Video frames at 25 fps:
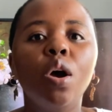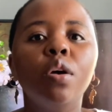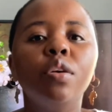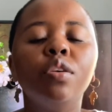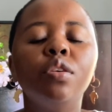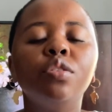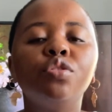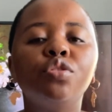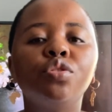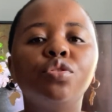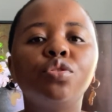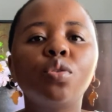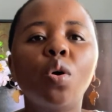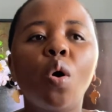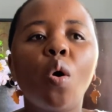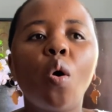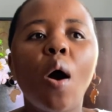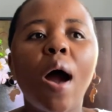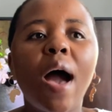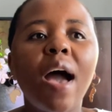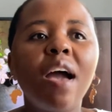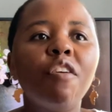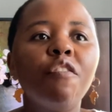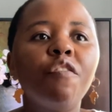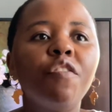And so
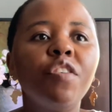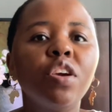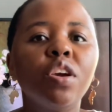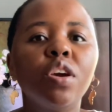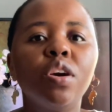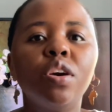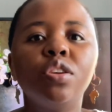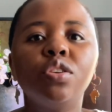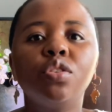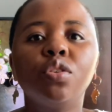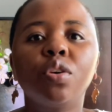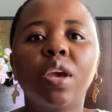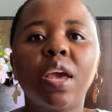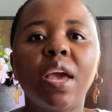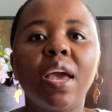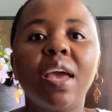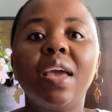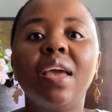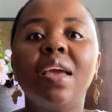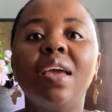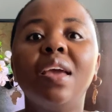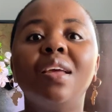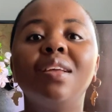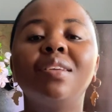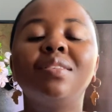I figured,
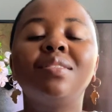okay,